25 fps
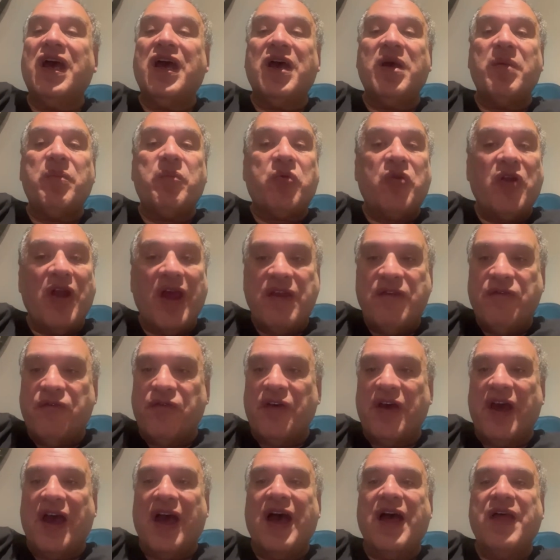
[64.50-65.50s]
pray
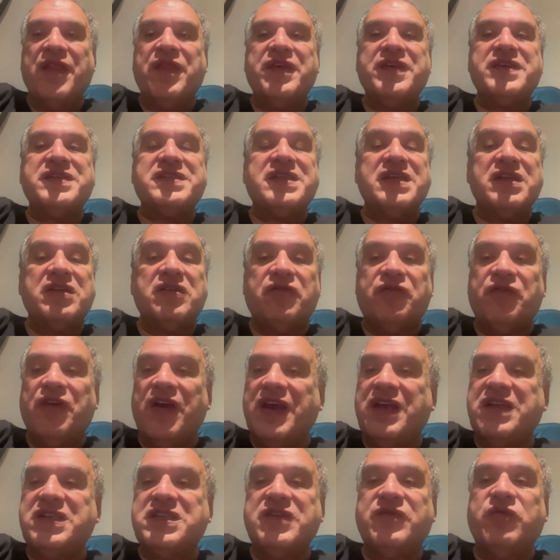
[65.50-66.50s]
for others in
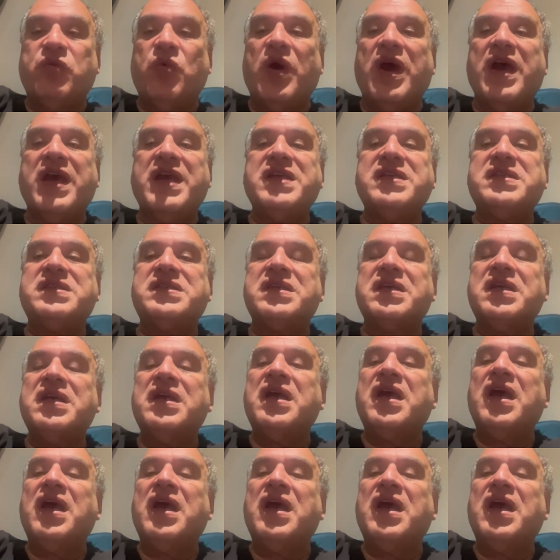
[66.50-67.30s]
effective ways.